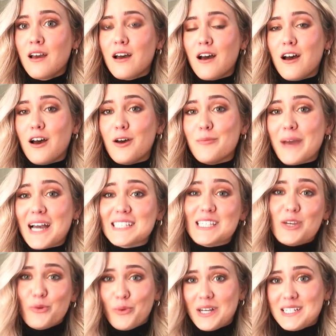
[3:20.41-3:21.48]
as
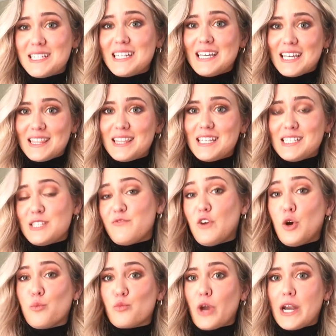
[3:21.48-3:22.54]
he went to get this
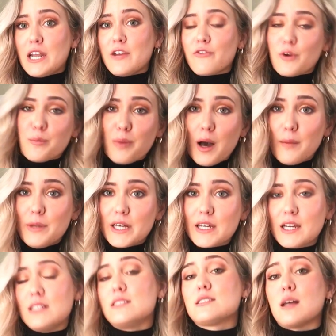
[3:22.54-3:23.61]
film ready for public
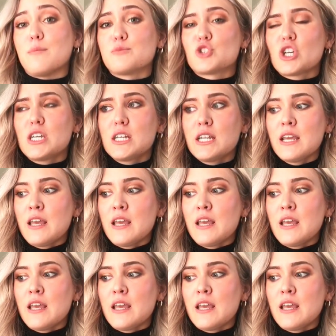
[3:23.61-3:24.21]
consumption.